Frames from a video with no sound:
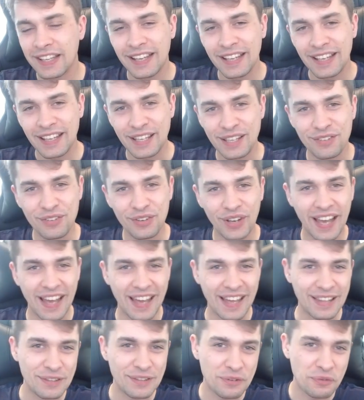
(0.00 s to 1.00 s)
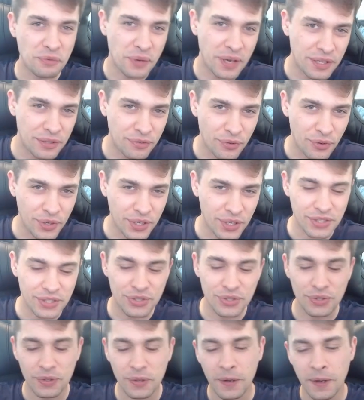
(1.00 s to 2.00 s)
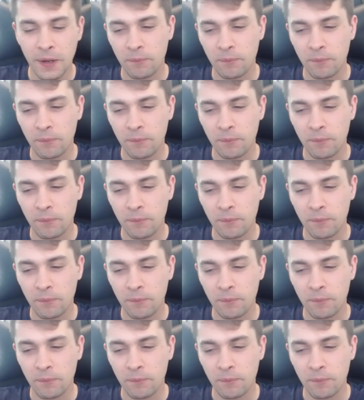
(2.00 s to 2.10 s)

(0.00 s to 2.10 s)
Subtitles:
If you can't wait for it too,